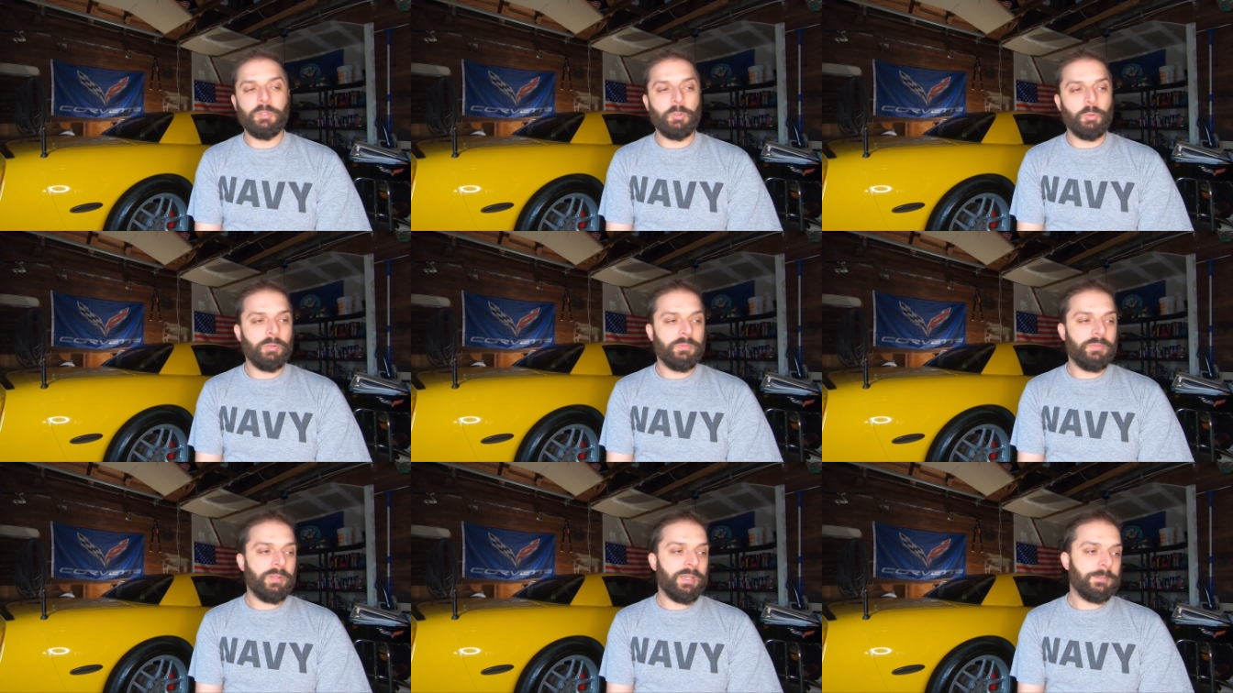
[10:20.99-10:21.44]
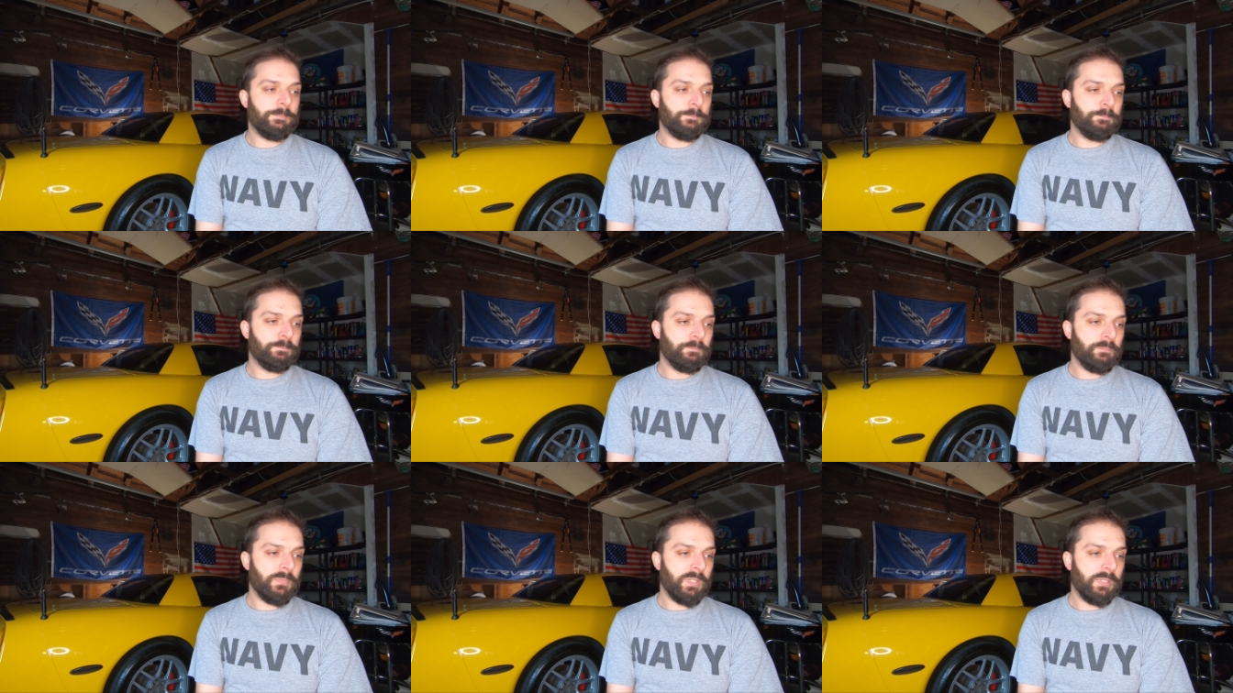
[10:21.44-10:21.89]
Corvette
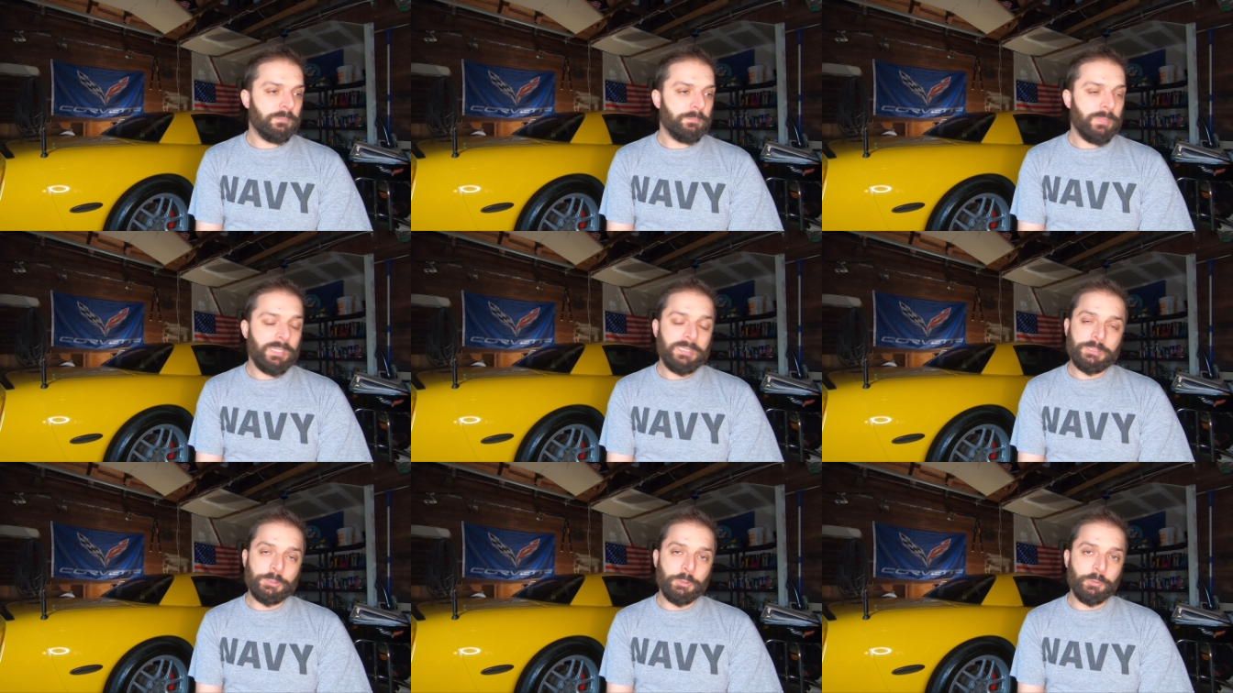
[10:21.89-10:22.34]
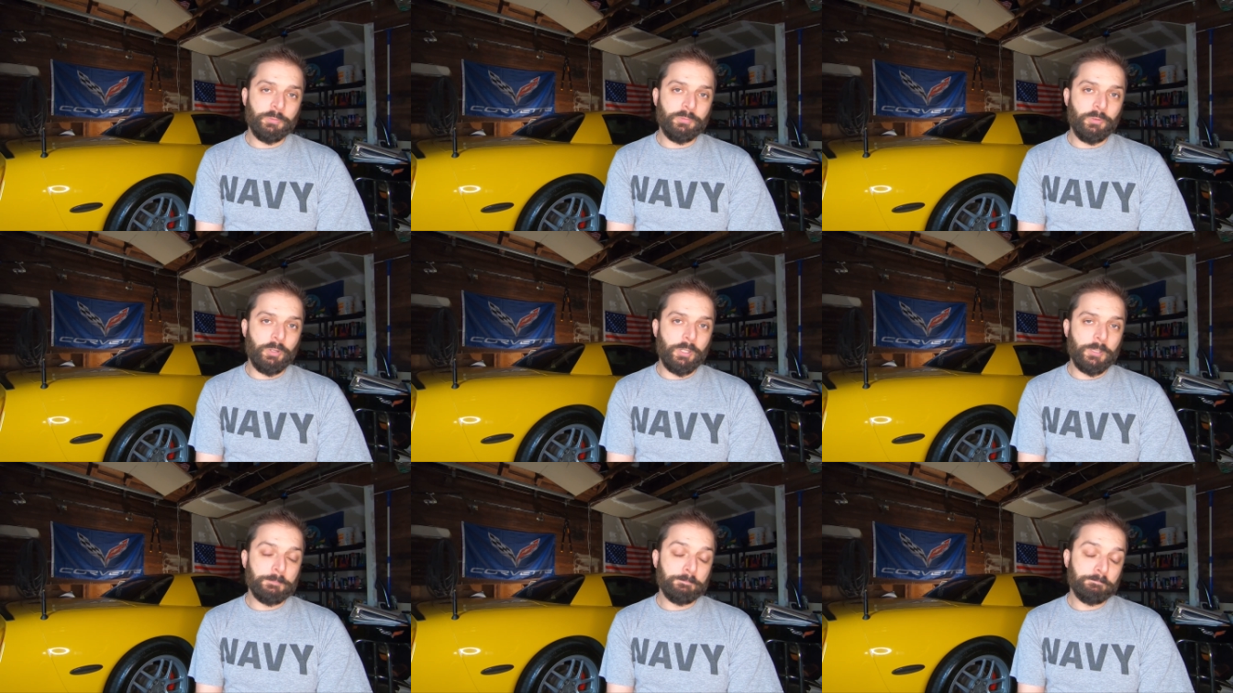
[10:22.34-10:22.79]
made so
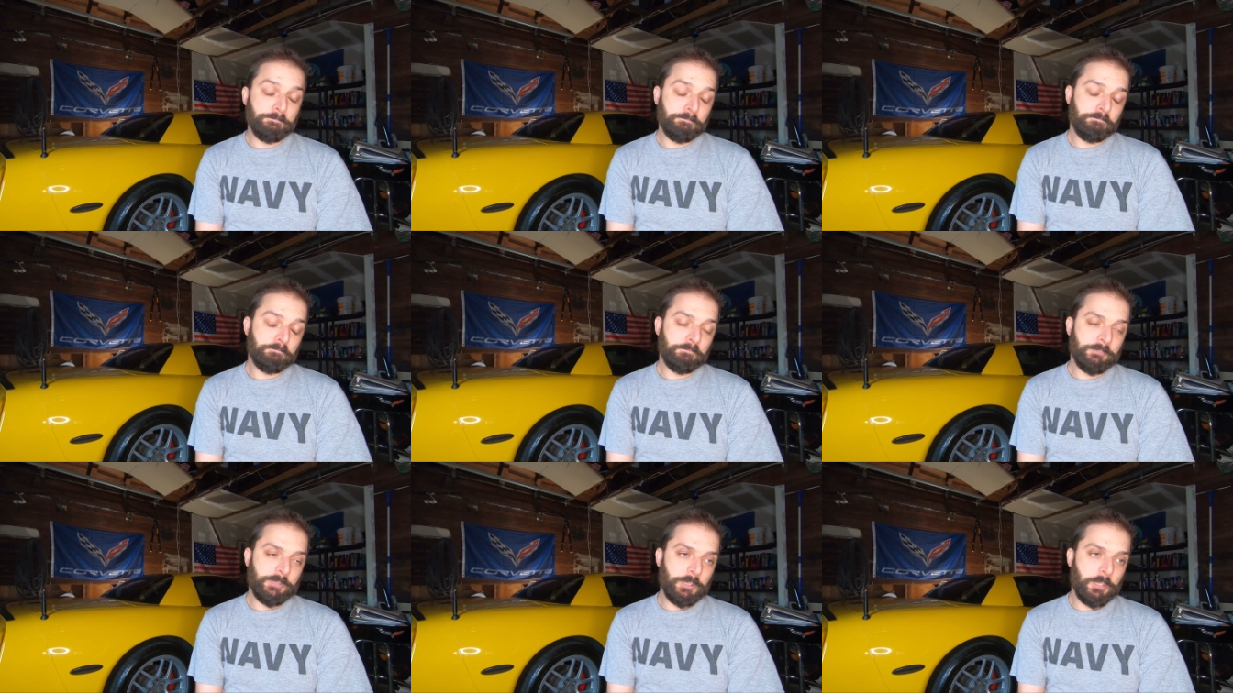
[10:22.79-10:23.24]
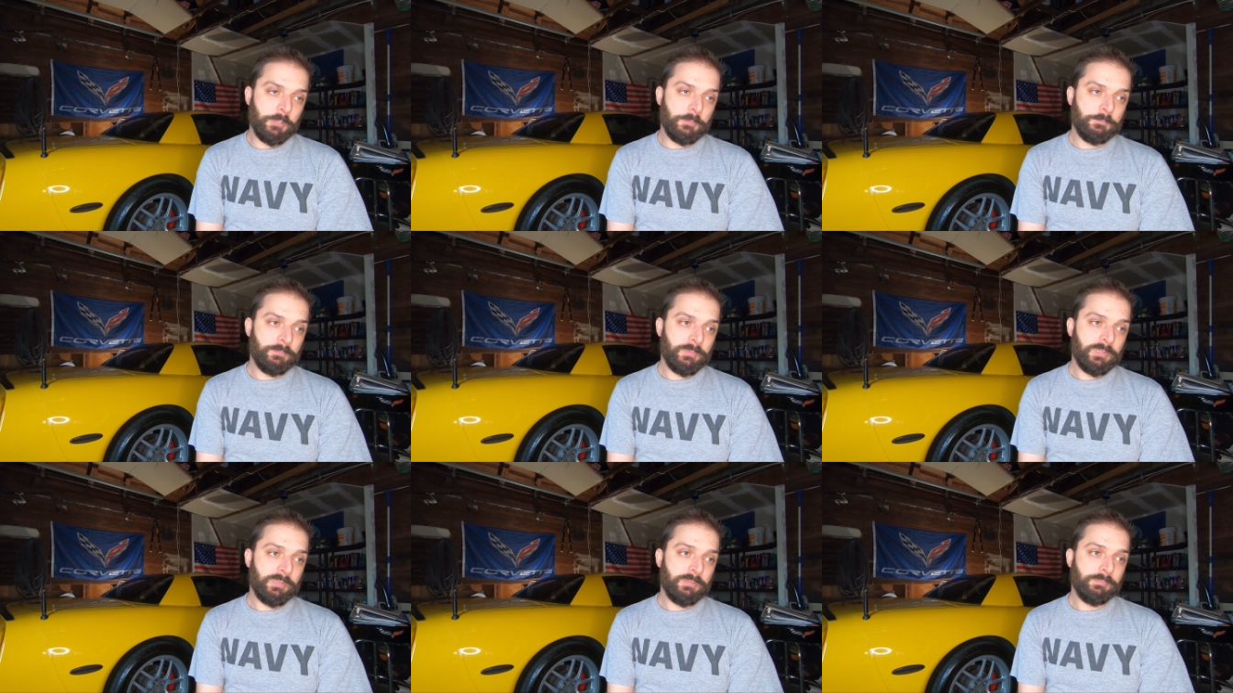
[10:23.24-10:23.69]
far. So,
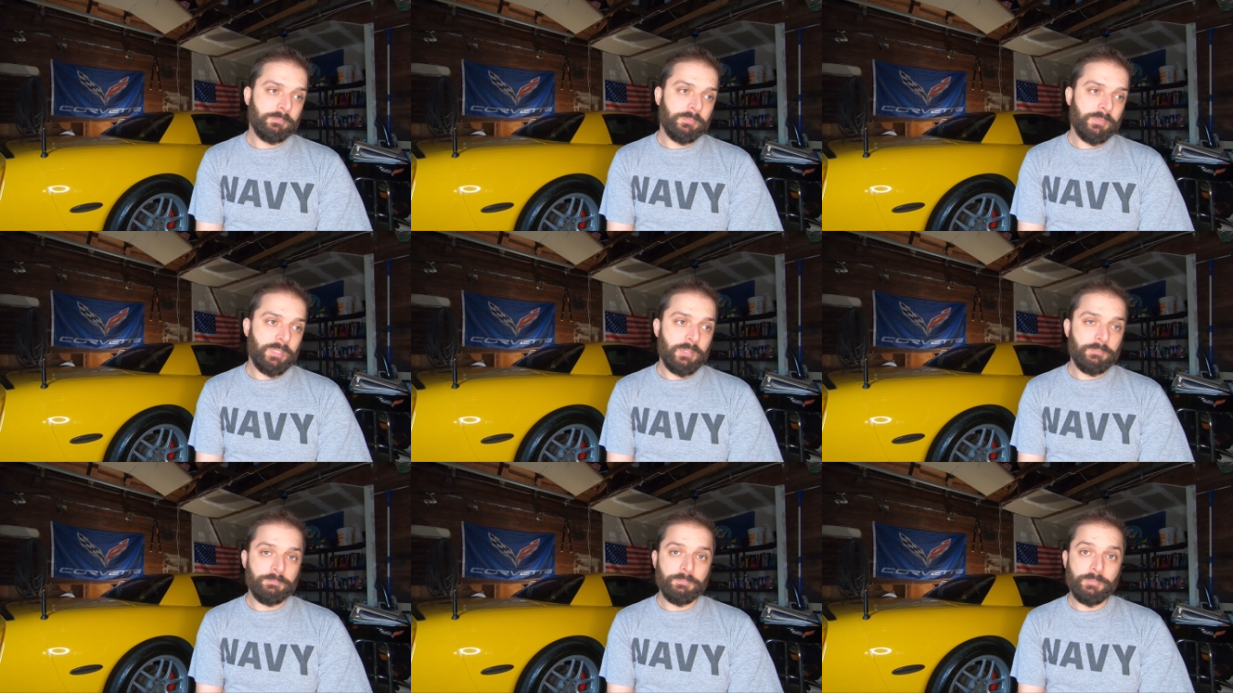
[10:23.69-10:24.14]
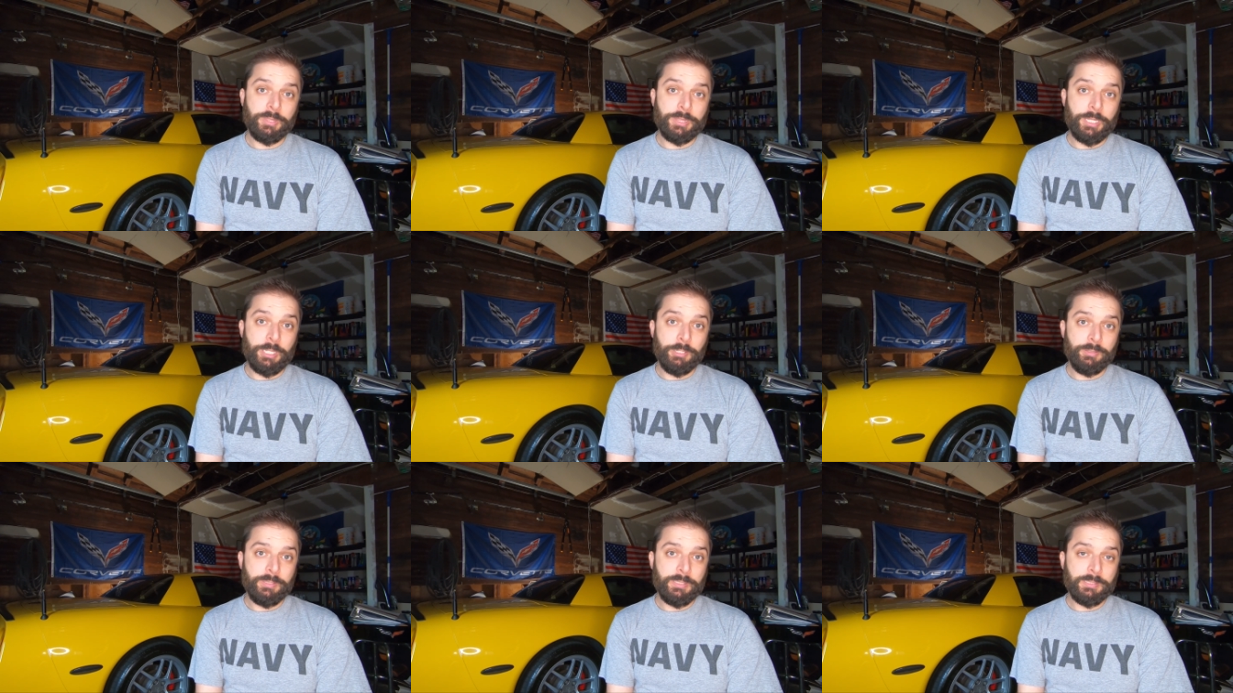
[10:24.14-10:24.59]
yeah
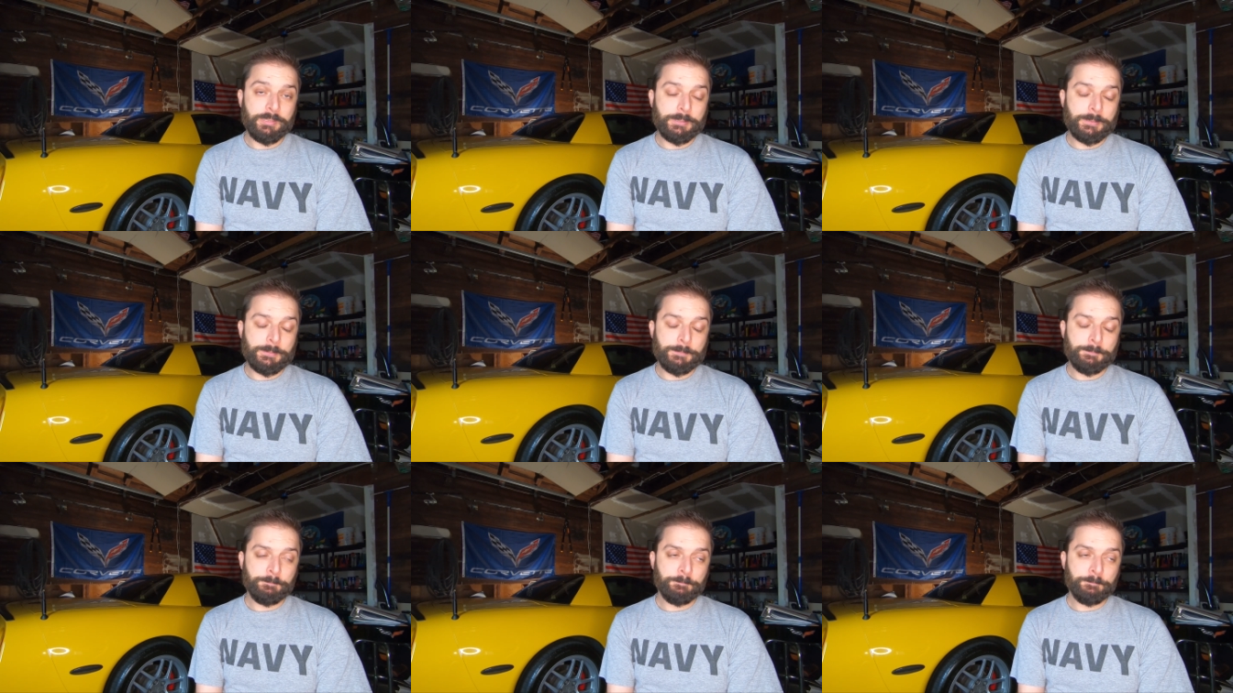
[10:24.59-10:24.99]
there it is.